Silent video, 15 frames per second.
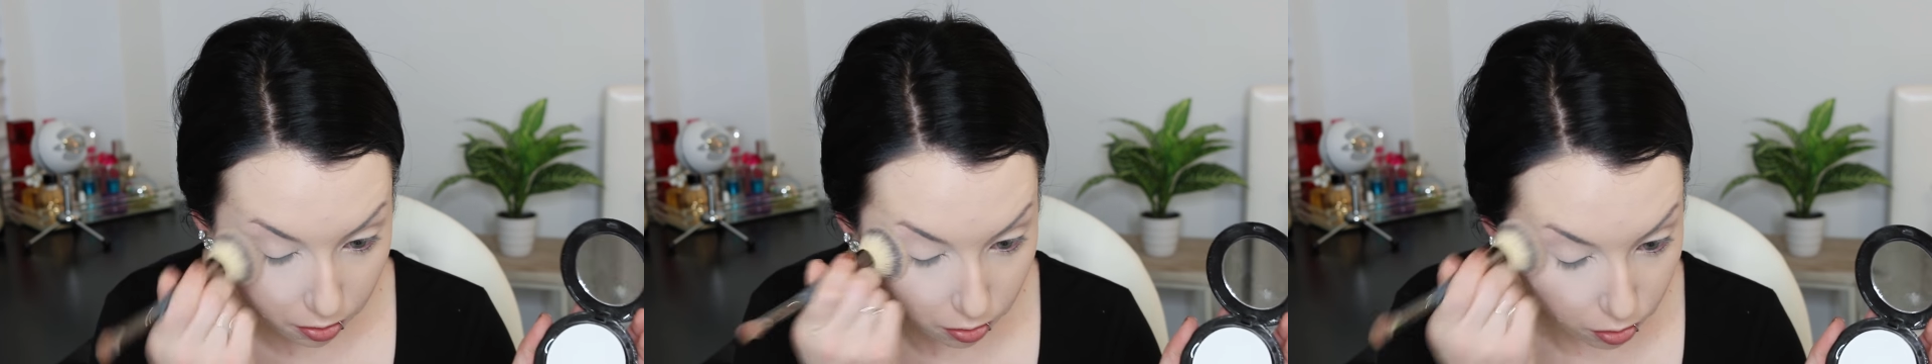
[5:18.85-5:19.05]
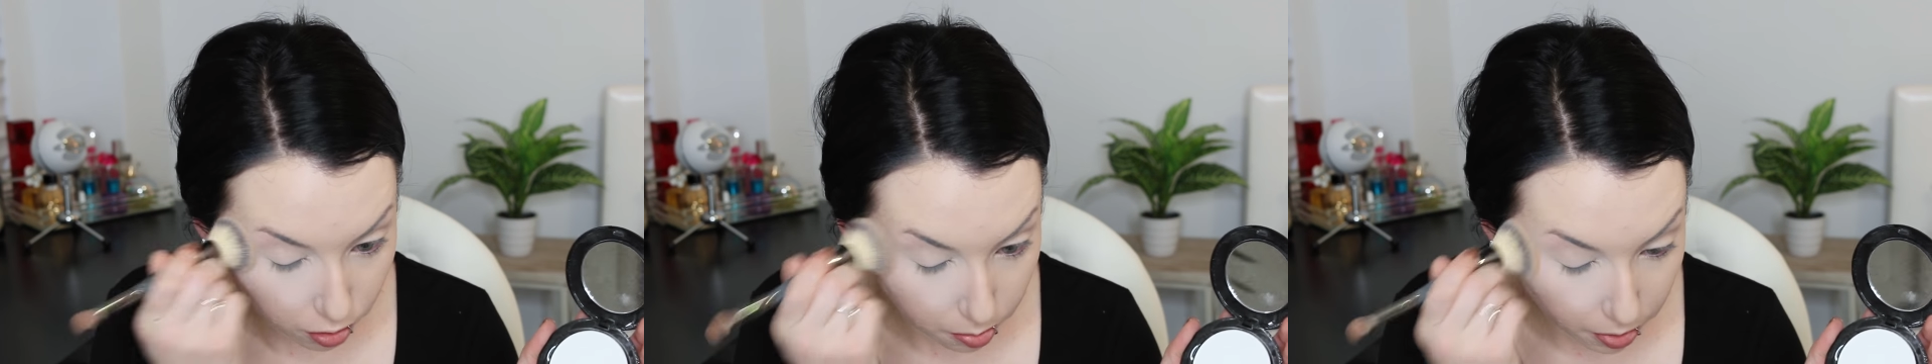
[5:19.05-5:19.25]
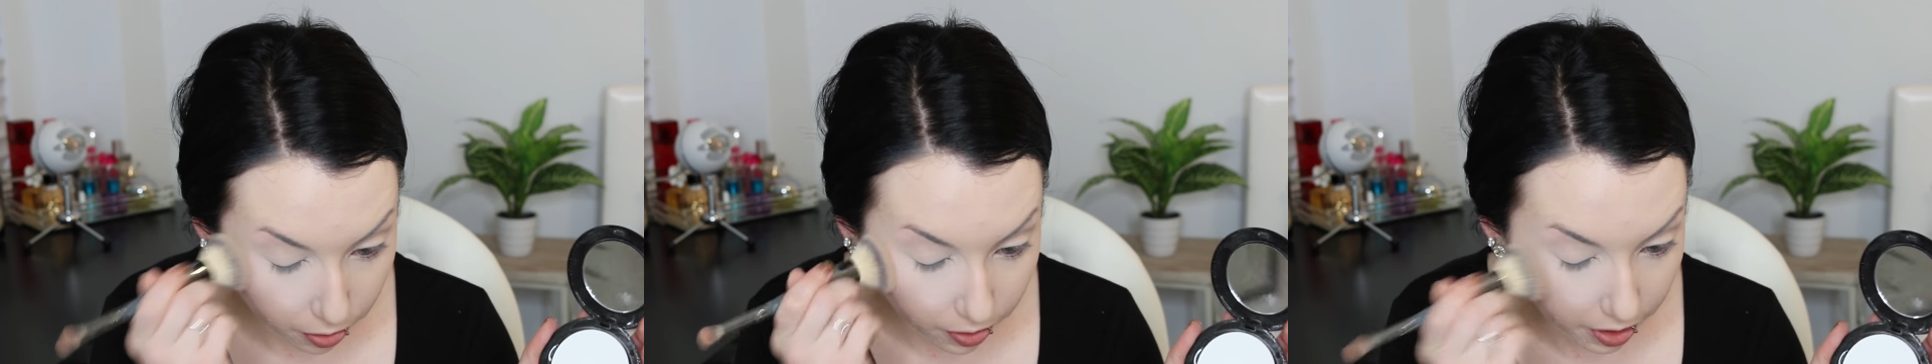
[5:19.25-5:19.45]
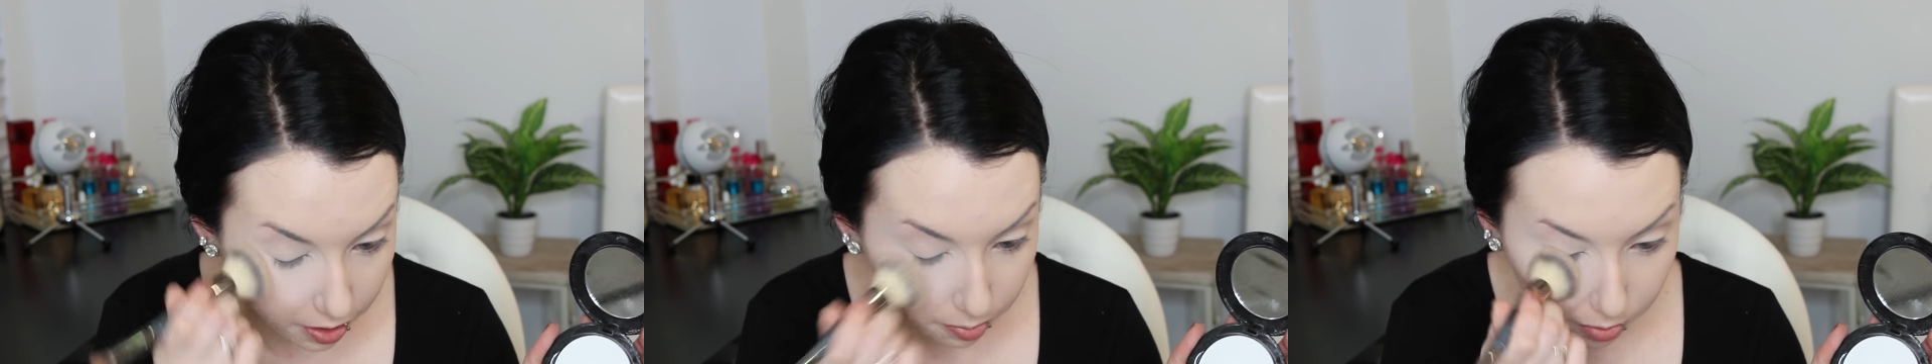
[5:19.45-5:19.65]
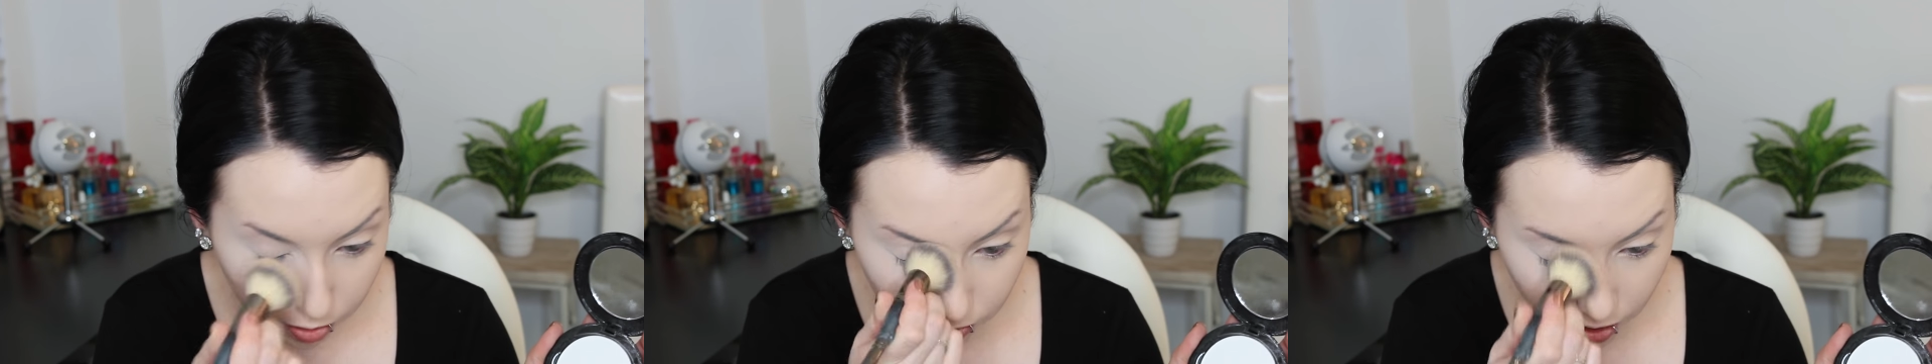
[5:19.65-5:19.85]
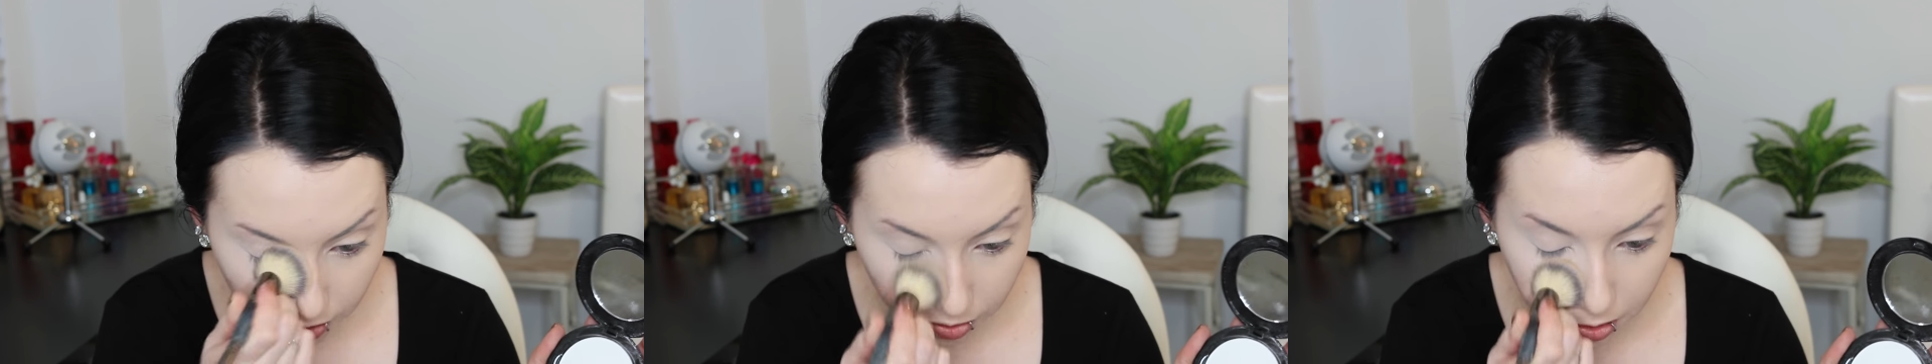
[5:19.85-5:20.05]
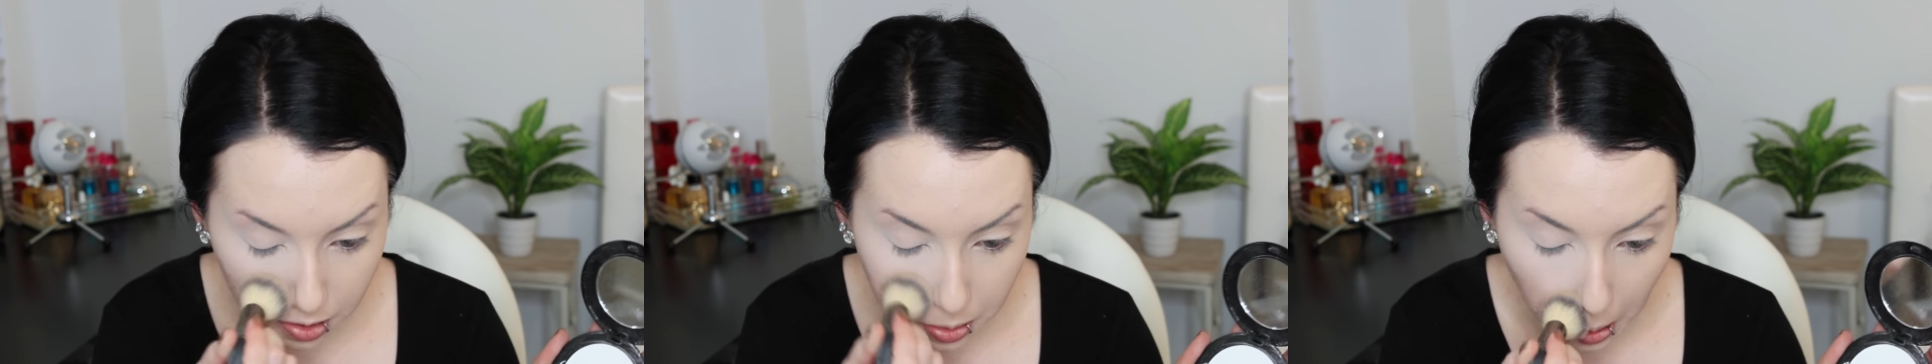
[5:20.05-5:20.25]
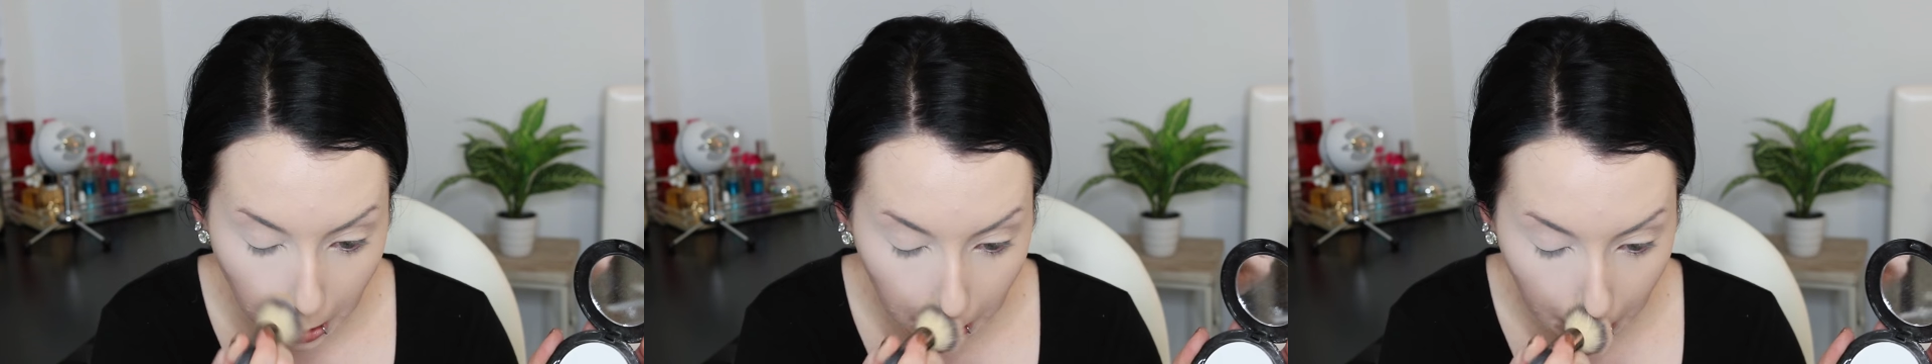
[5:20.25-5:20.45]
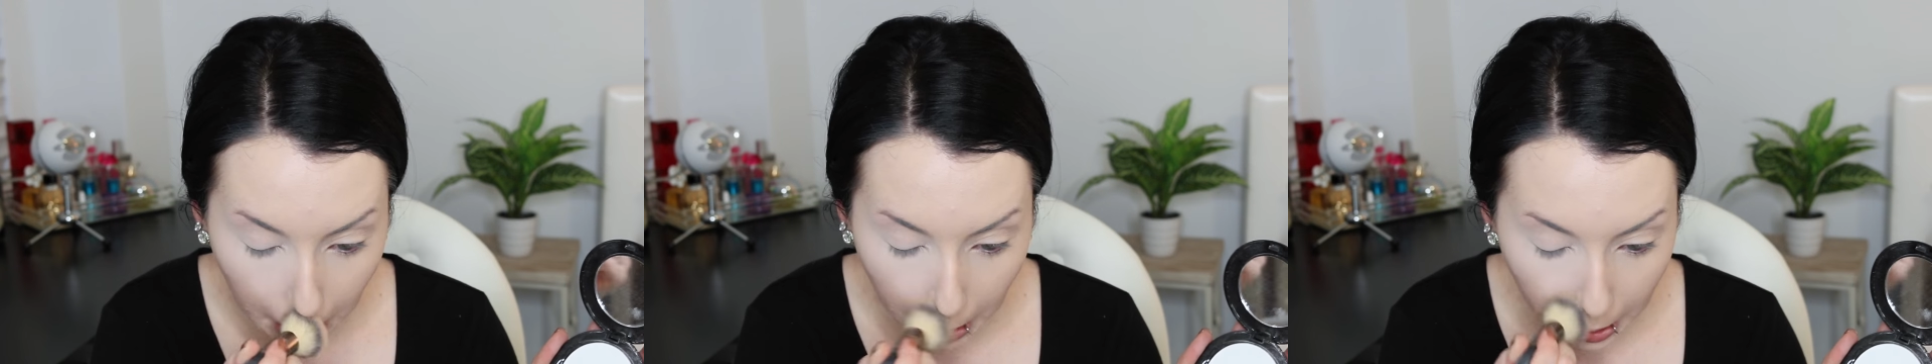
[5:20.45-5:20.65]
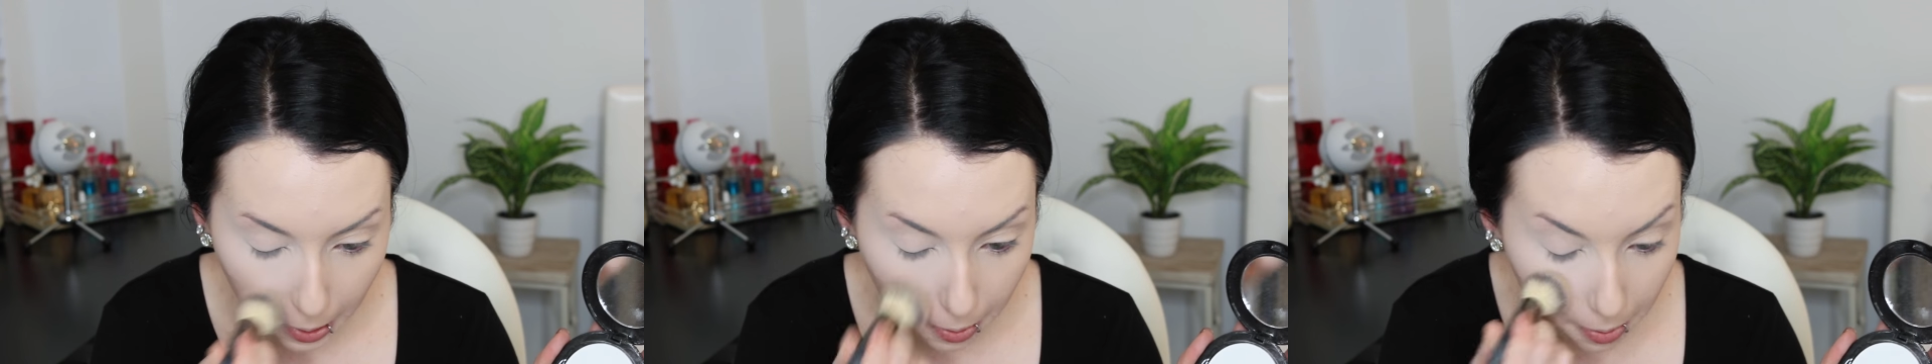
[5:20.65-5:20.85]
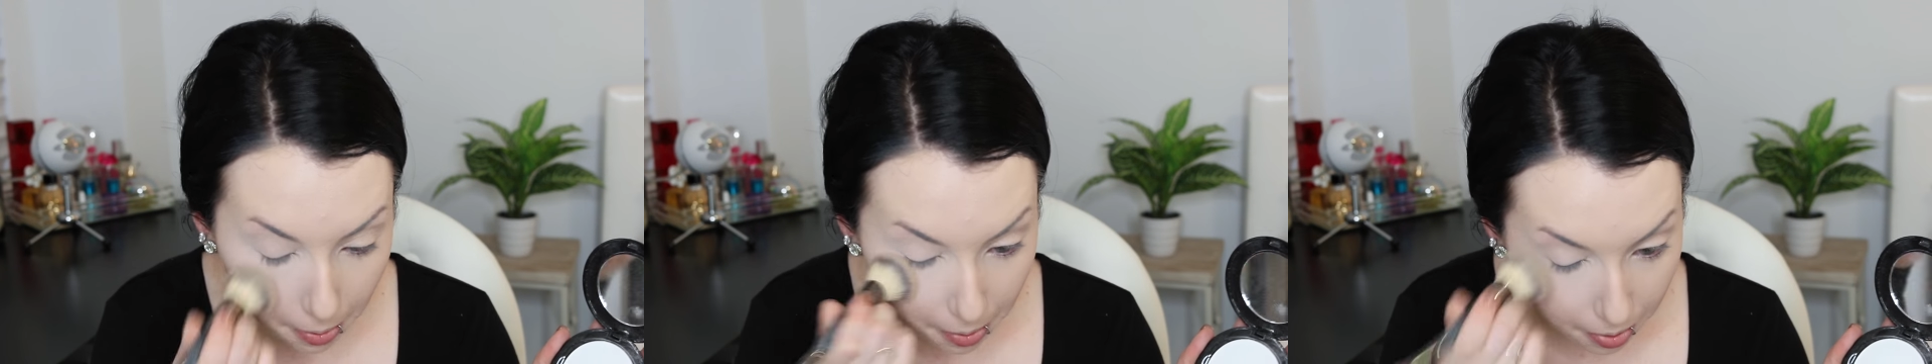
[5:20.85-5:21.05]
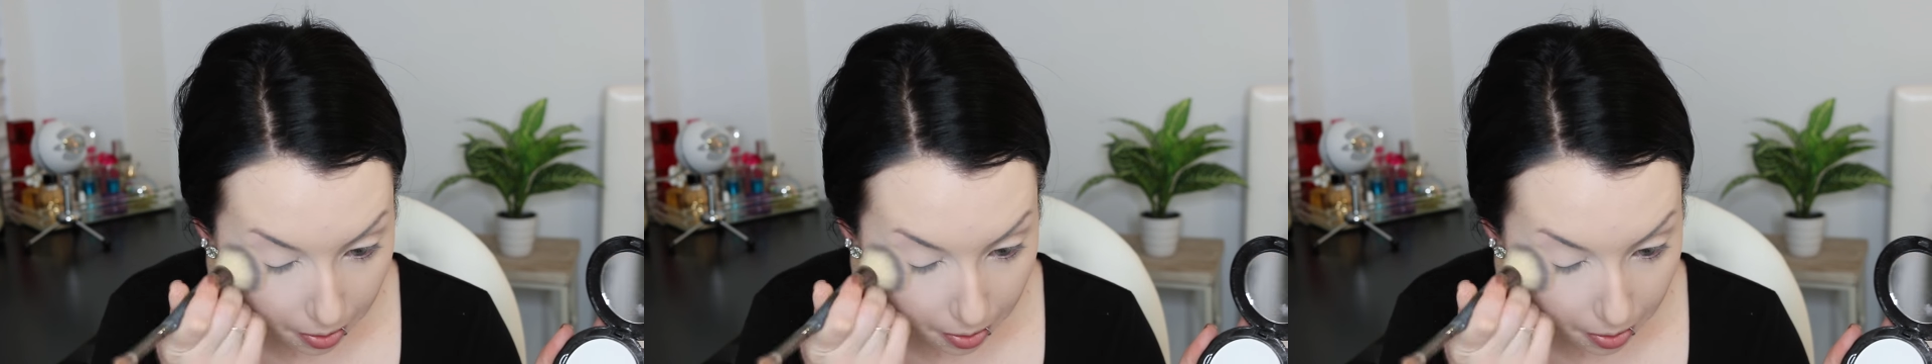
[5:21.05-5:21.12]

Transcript: Super randomly found this online.